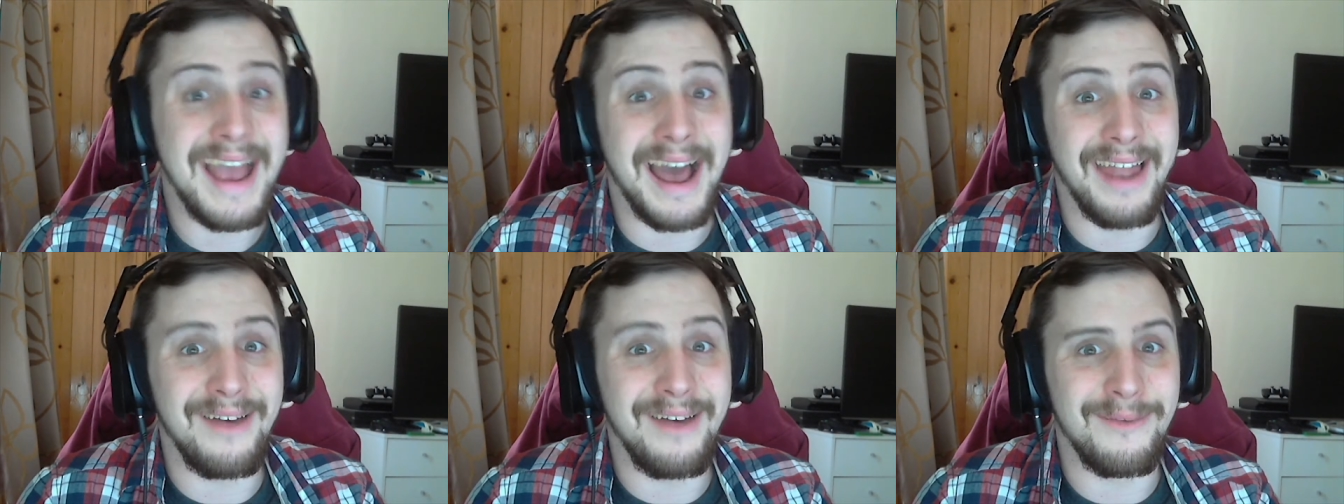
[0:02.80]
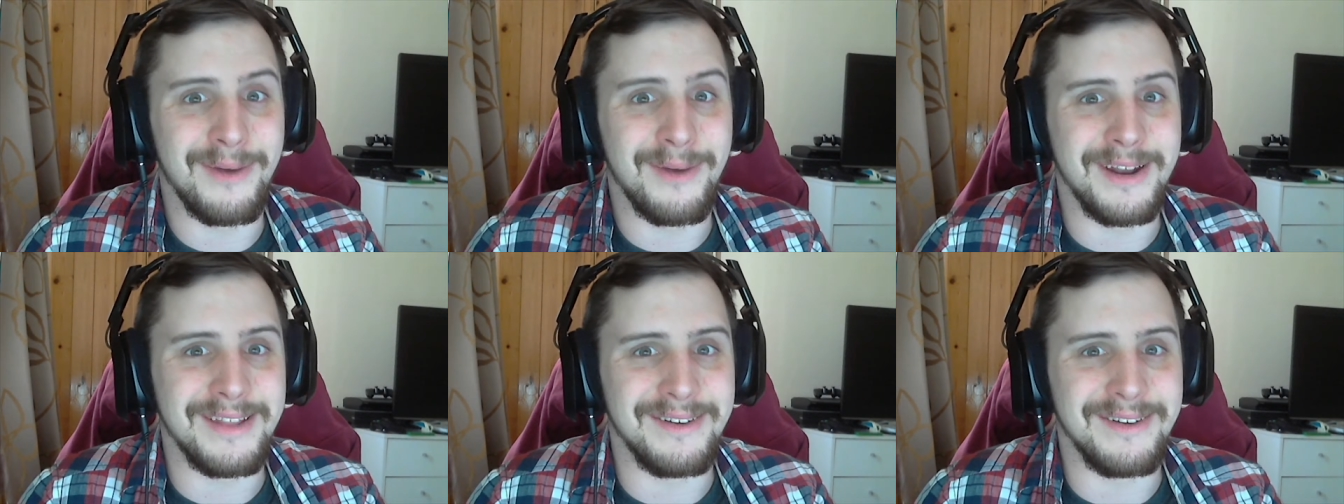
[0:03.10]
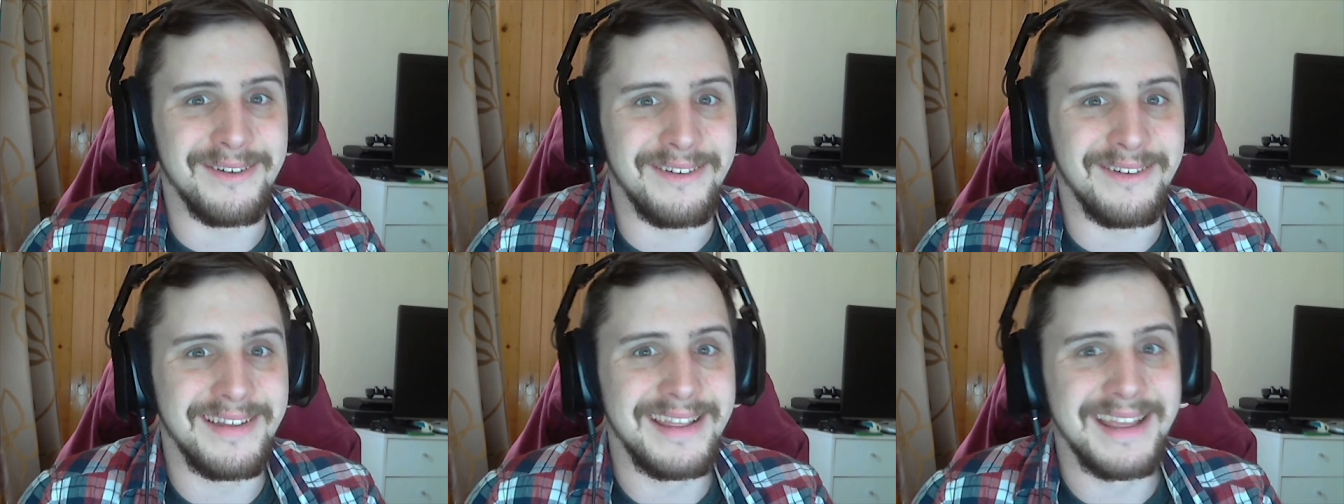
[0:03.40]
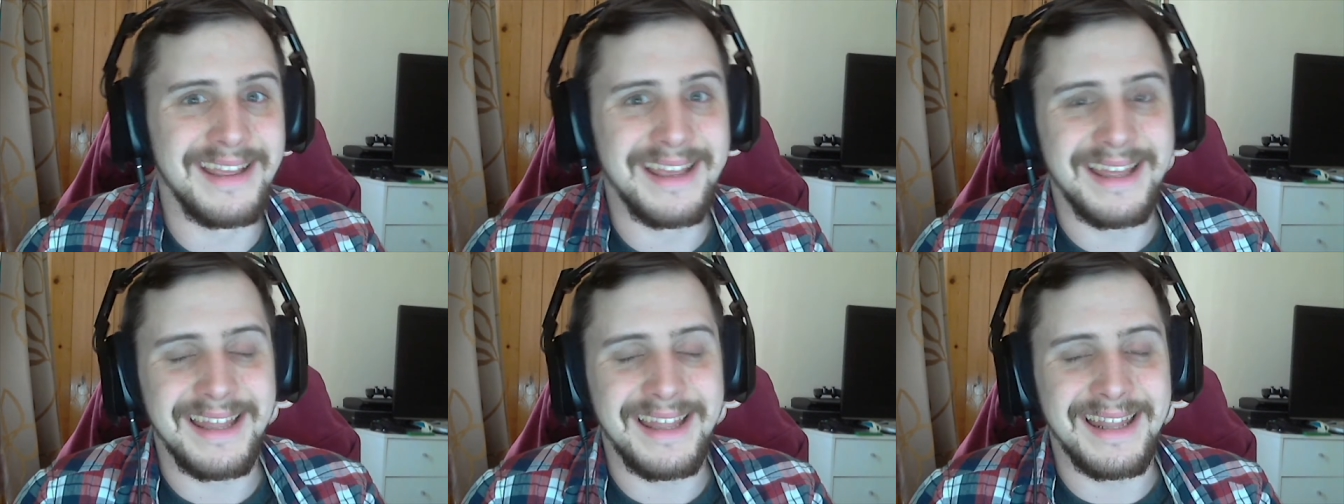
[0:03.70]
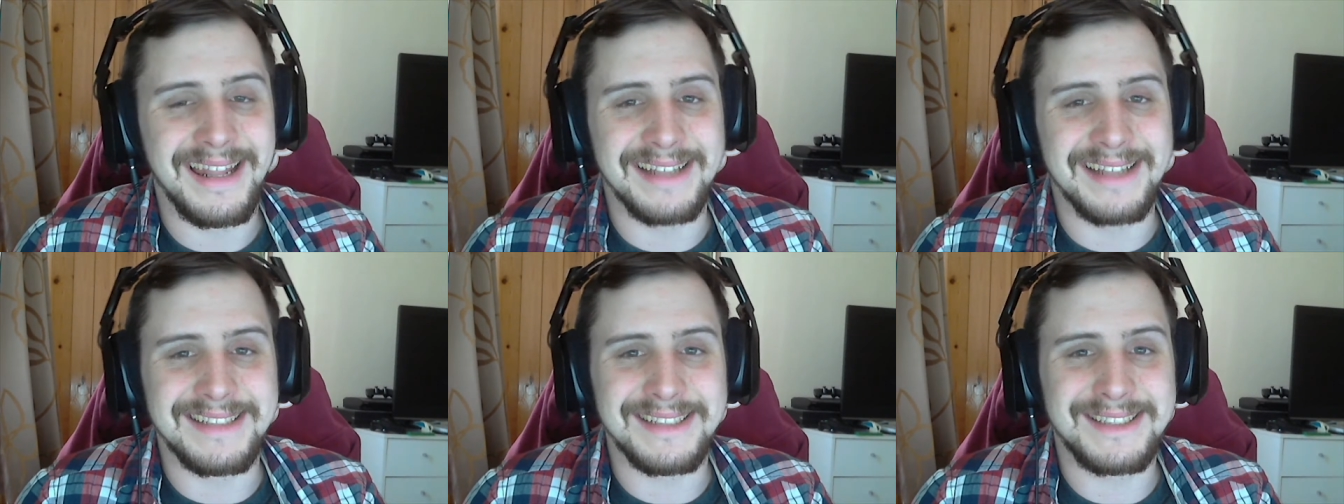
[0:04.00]
hello one and all.
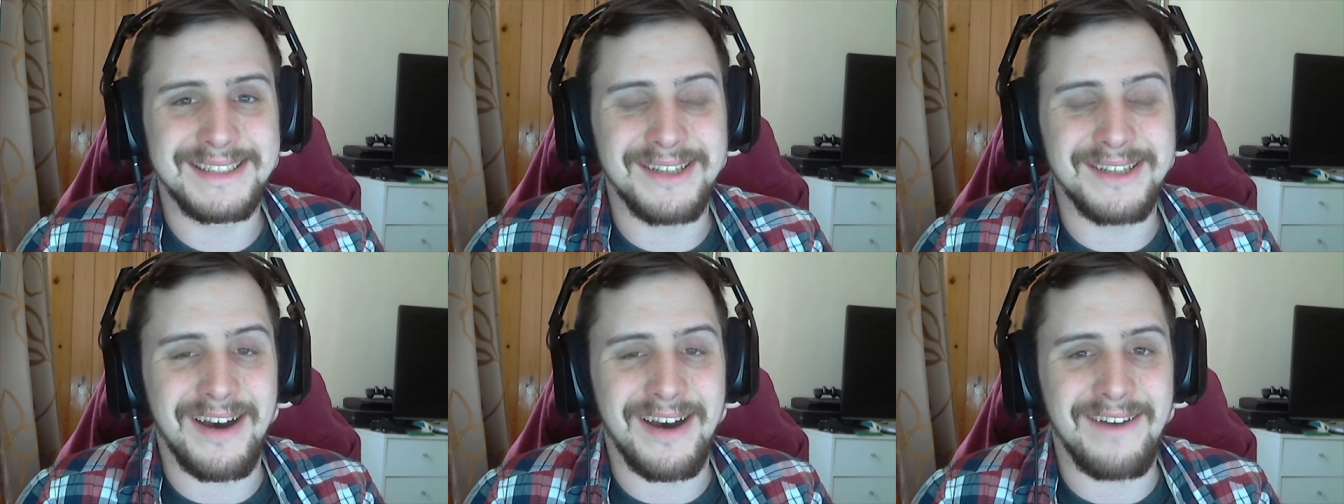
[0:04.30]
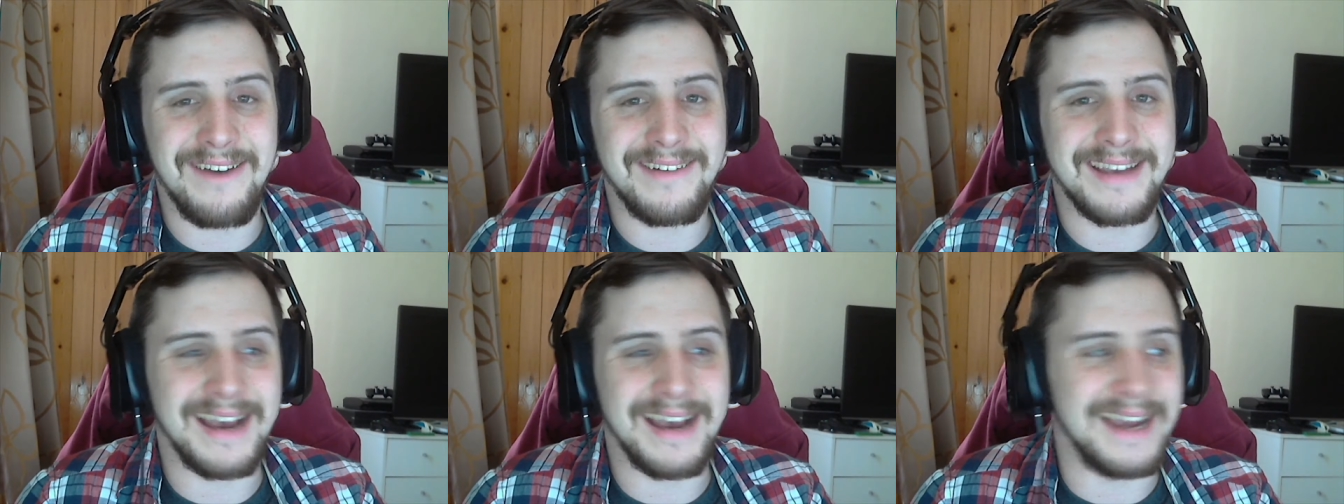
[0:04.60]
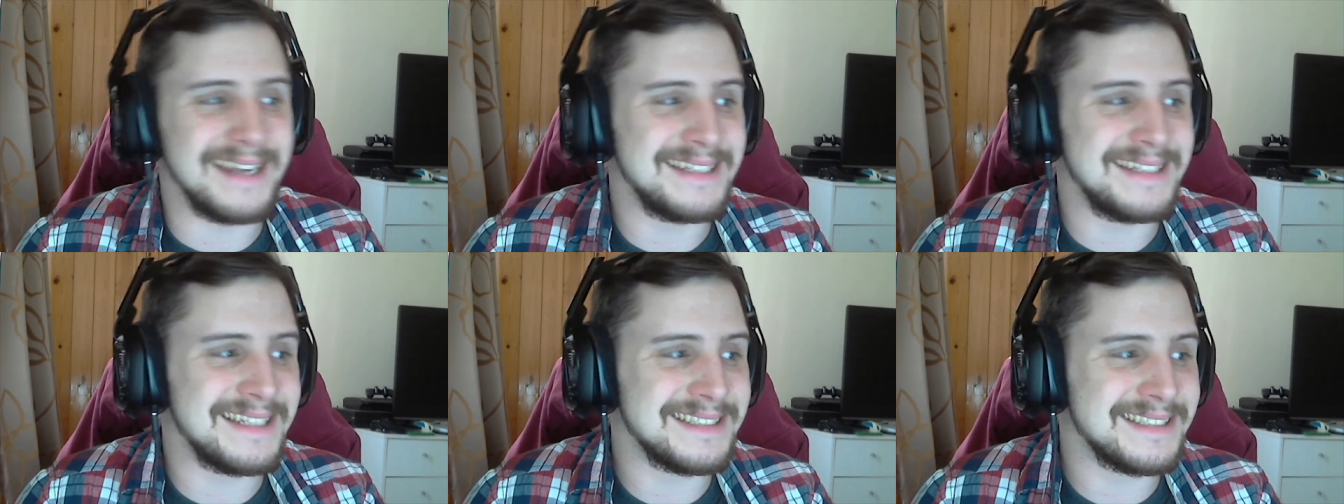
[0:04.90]
This is So Hellkite.